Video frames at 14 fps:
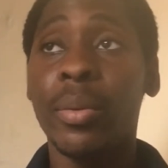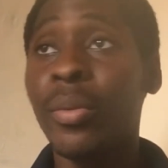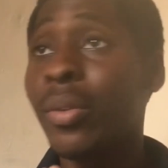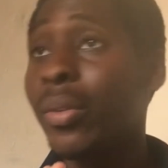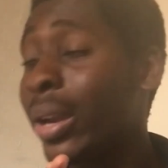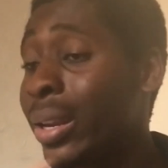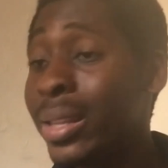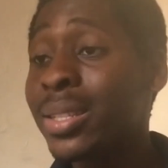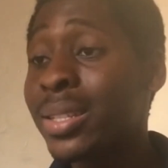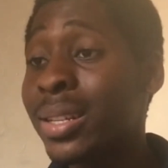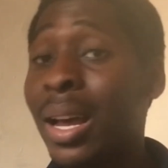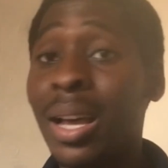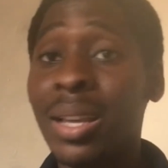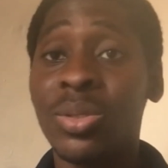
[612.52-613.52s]
anything that
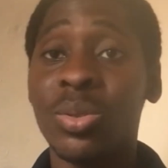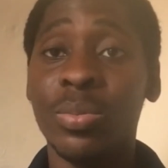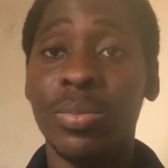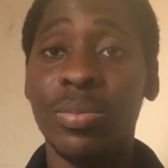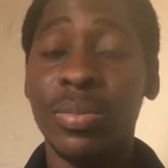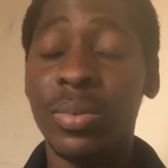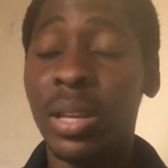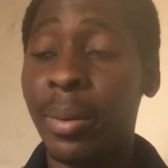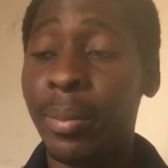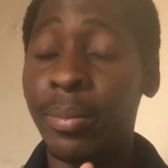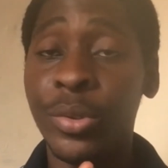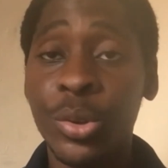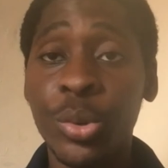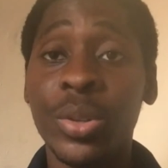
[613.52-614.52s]
has to
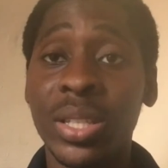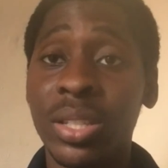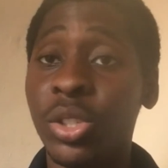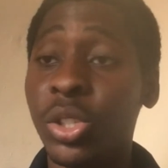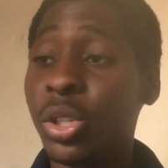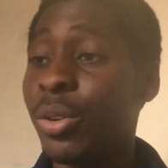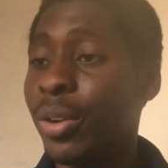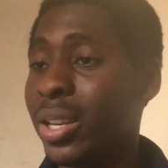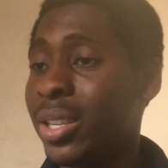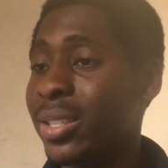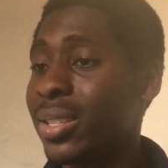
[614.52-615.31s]
do with insurance,